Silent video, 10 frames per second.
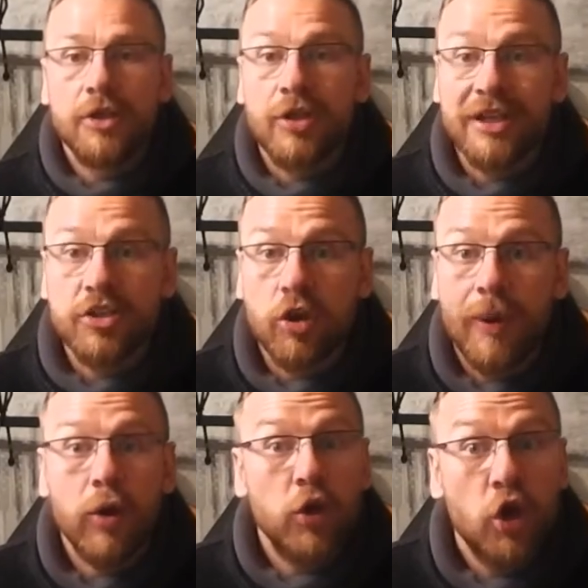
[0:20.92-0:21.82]
So let's talk
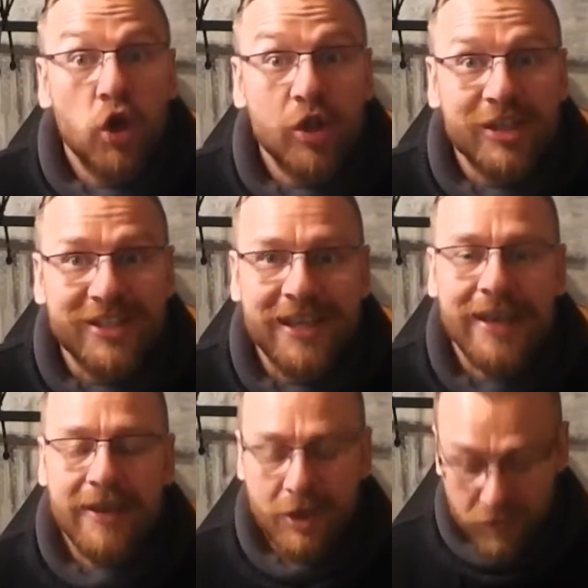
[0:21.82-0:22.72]
about
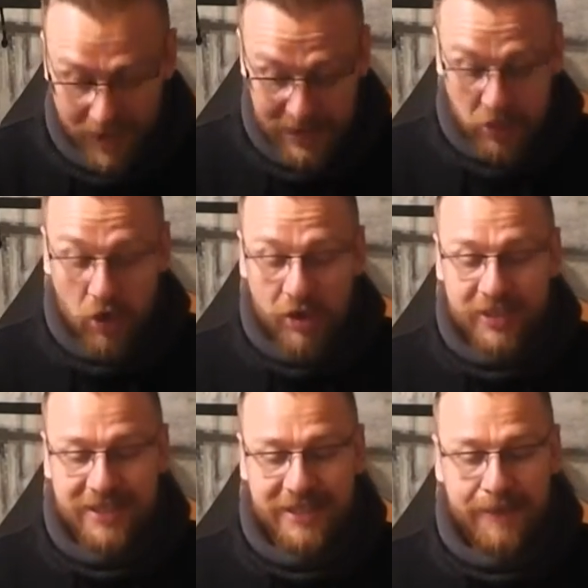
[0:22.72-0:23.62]
courtesy. Right,
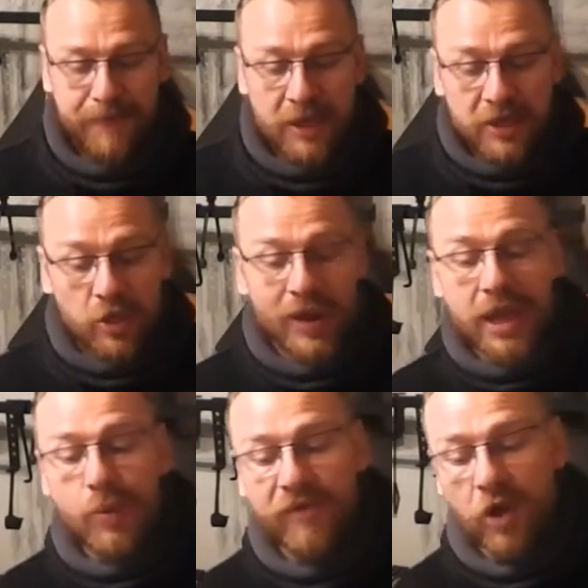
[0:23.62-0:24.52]
courtesy. So
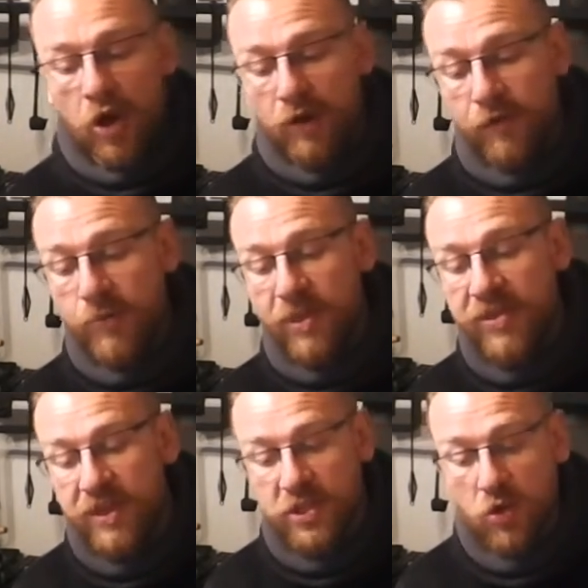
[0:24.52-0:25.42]
here we've got, from the
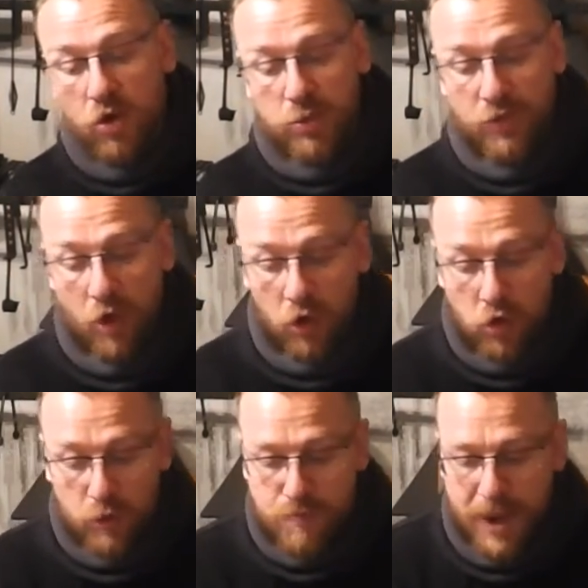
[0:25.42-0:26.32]
Thesaurus, we've got
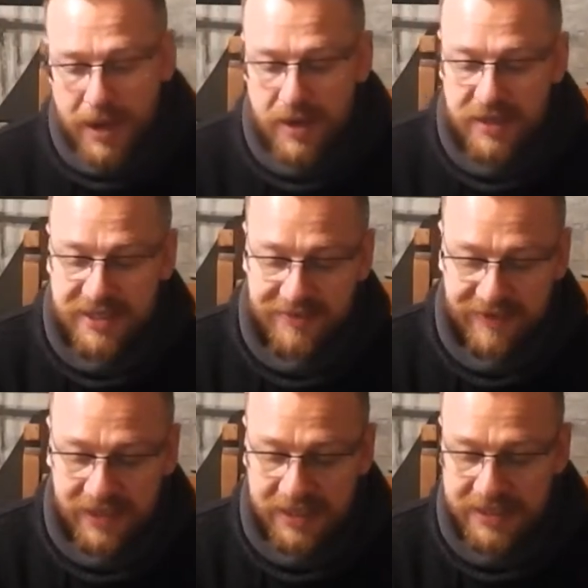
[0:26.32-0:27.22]
good manners,
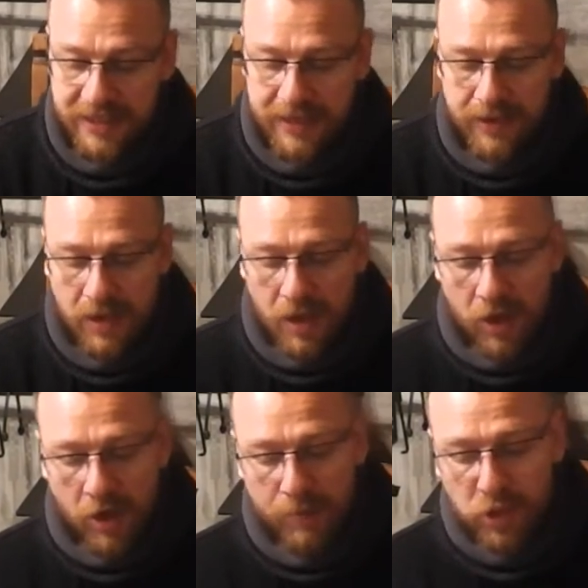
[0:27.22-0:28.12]
civility,
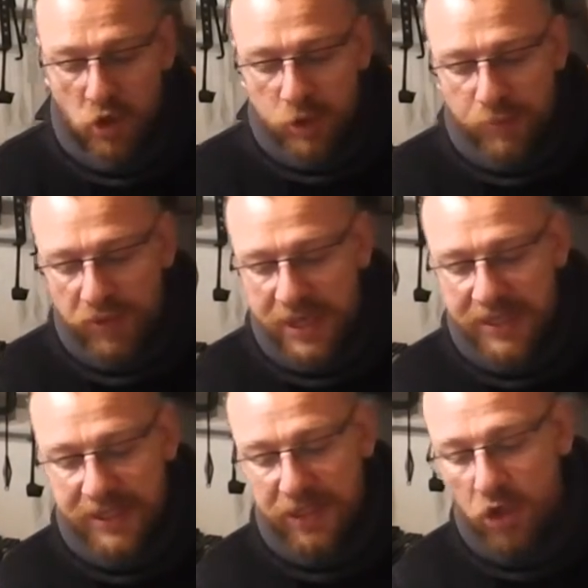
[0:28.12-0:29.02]
good
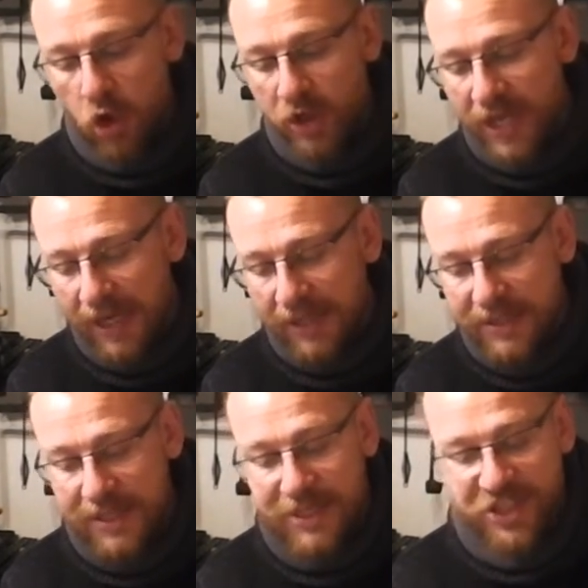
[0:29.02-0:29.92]
breeding,
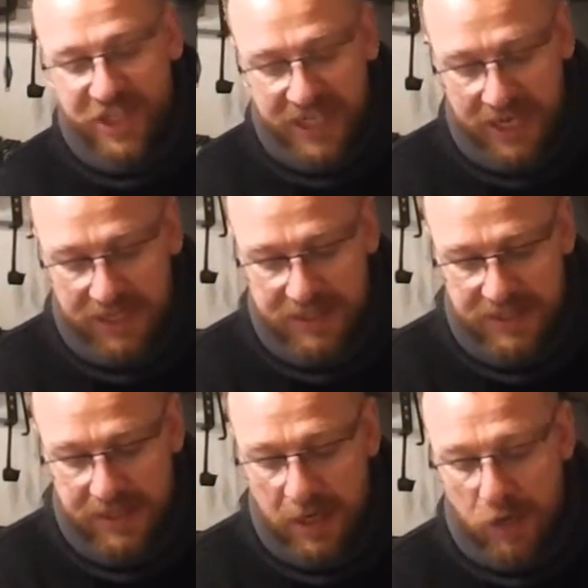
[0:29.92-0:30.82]
cordiality,
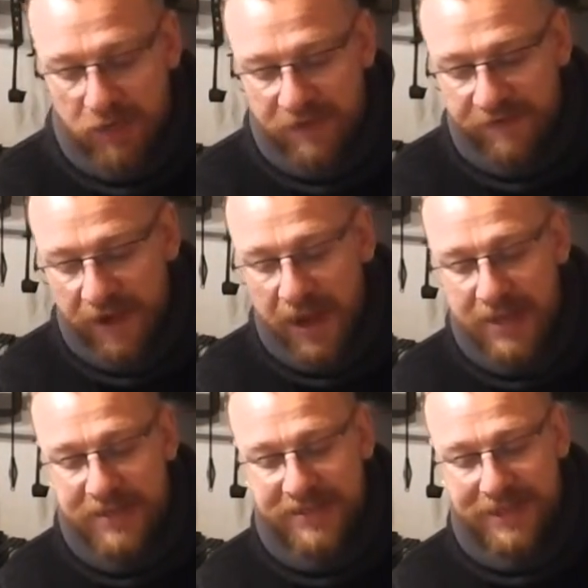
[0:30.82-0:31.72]
geniality,
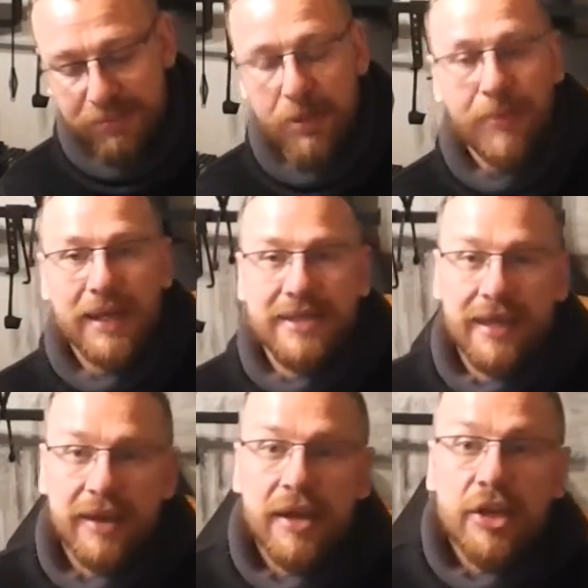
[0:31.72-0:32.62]
refined,
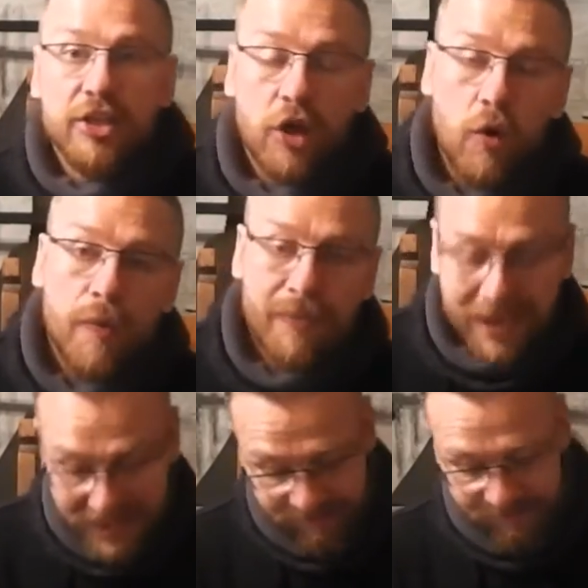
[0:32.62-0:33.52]
diplomatic. So
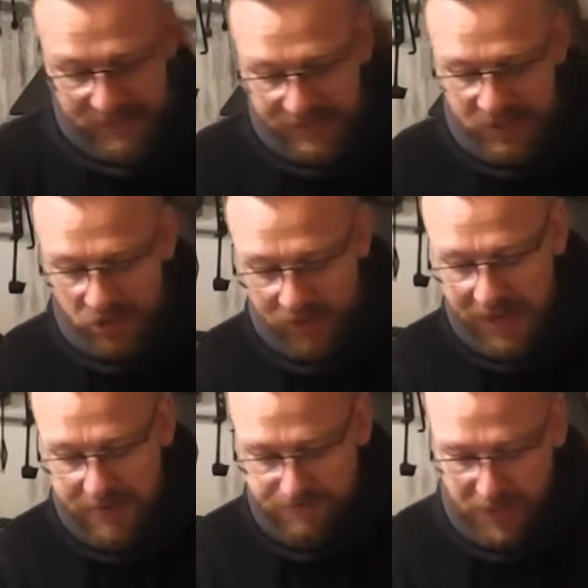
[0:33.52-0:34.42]
let's
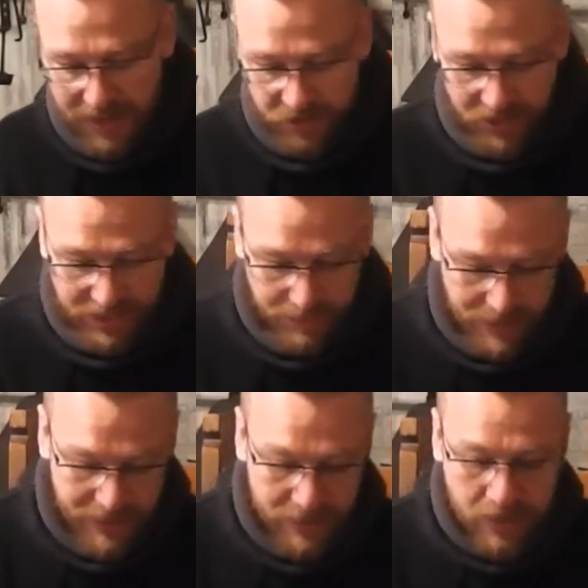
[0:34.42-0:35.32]
try and backtrack a
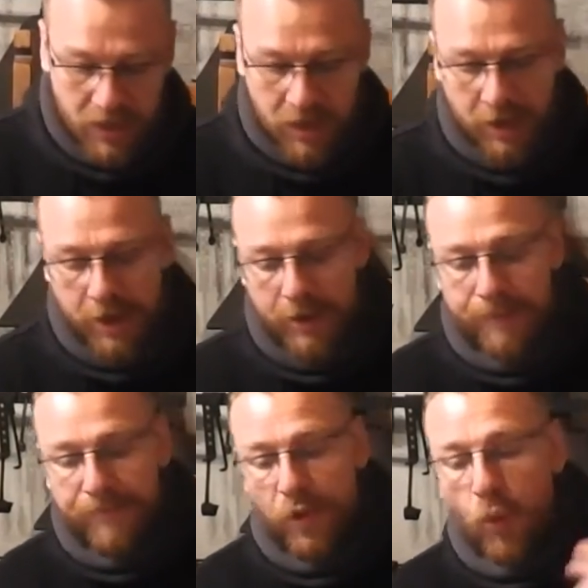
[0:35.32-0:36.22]
bit.
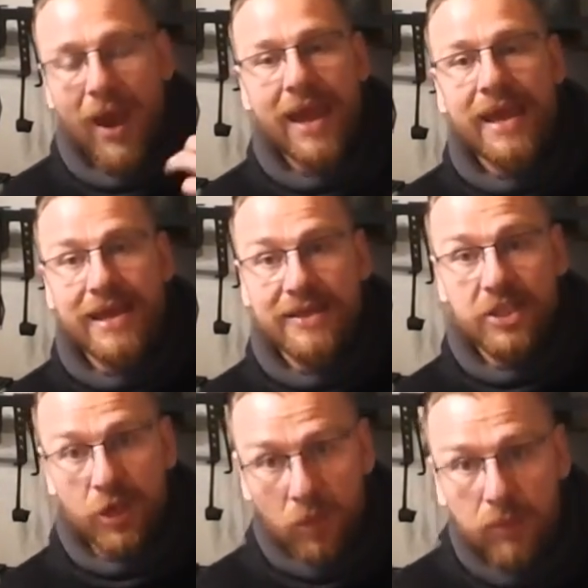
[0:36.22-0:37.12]
The way
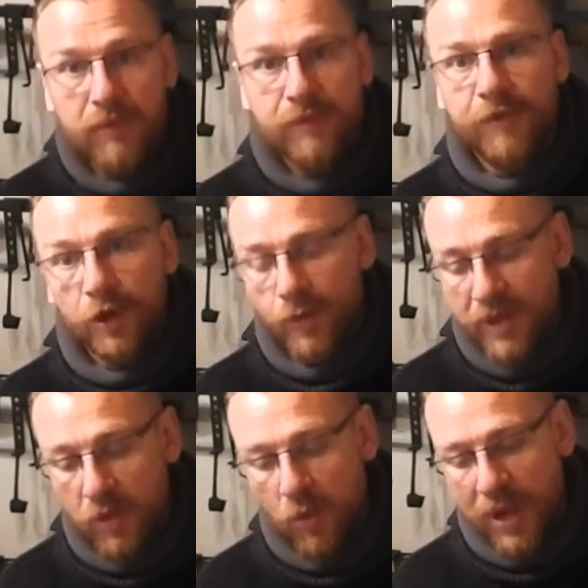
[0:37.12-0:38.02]
is, you know,
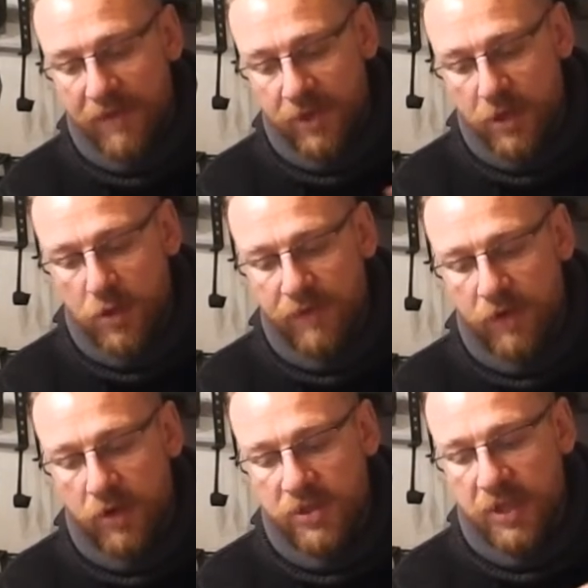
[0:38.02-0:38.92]
following the way of the
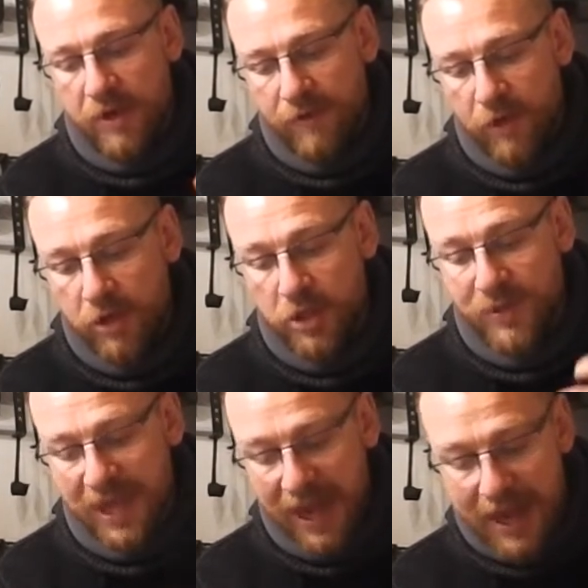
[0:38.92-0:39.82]
universe. Virtue
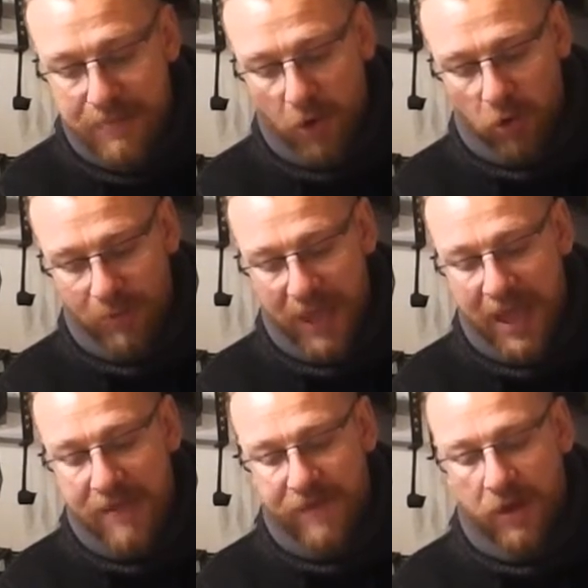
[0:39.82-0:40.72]
is high moral
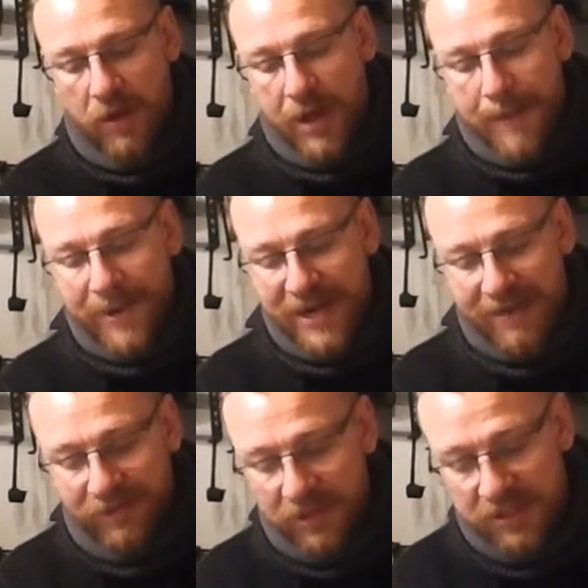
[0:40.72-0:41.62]
behavior.
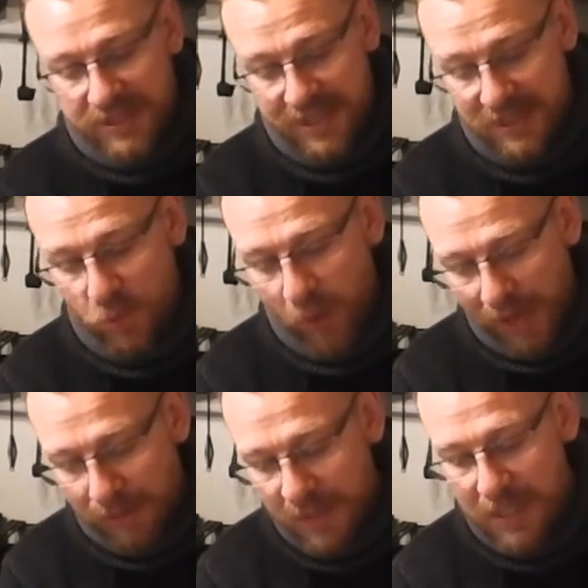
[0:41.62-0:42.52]
Benevolence is
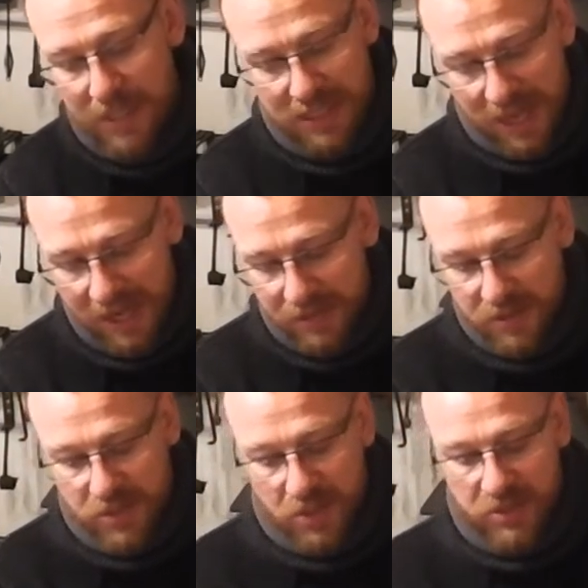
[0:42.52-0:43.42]
well-meaning
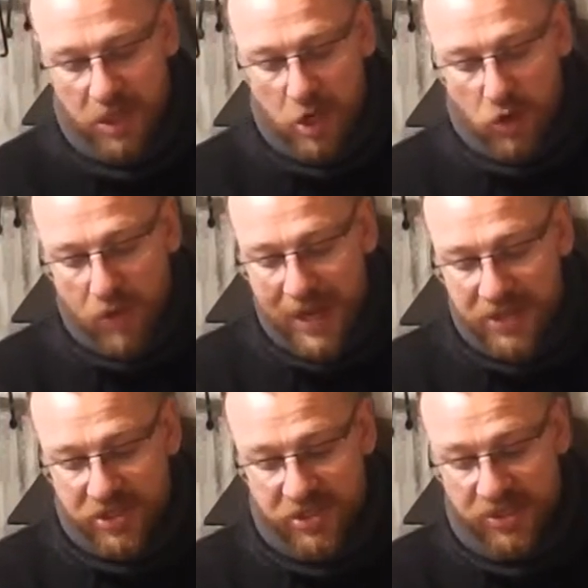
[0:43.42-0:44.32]
kindnessness.
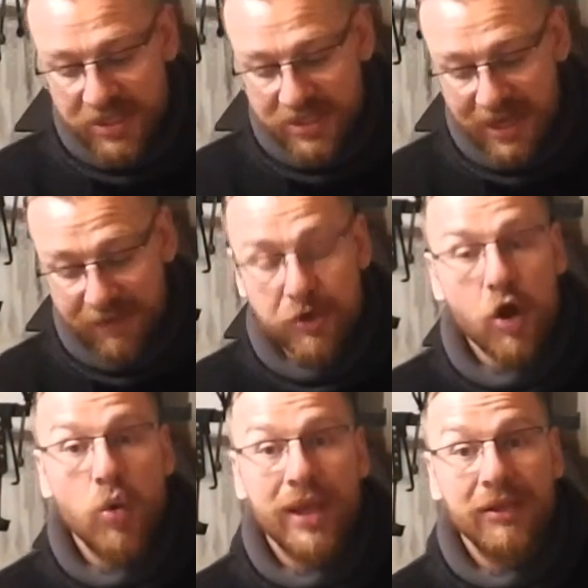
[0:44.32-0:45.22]
Righteousness is to have
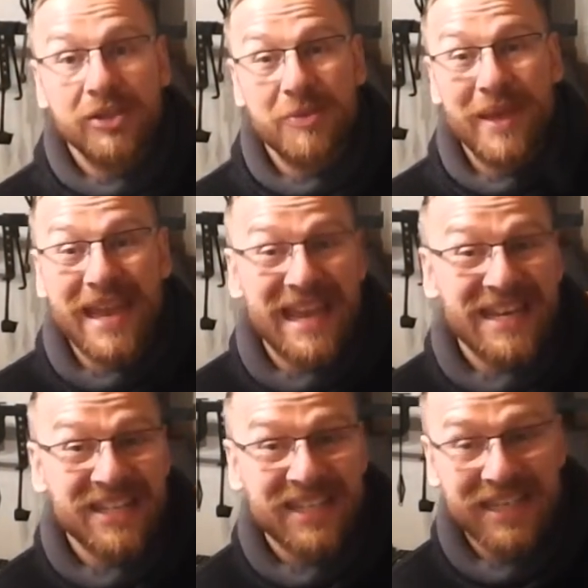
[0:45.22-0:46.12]
no guilt, to be
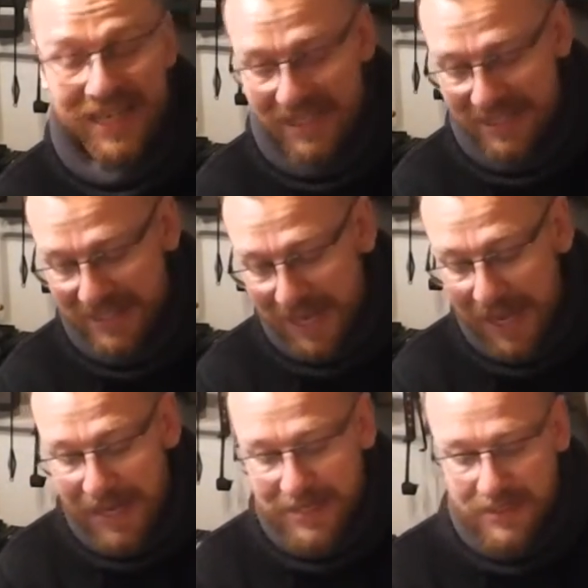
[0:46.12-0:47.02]
innocent
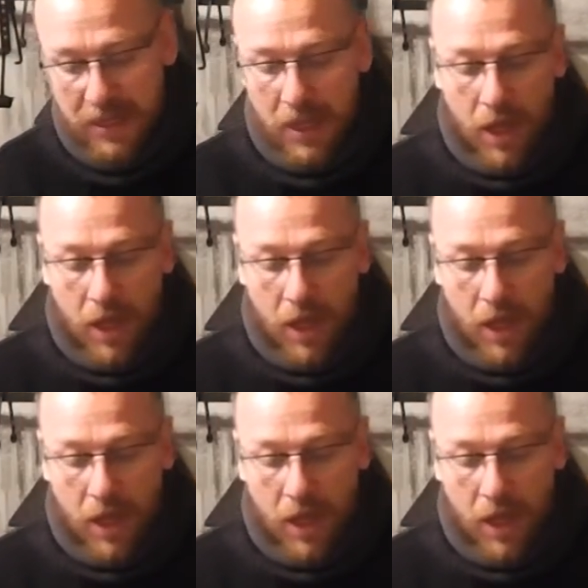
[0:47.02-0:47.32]
inside.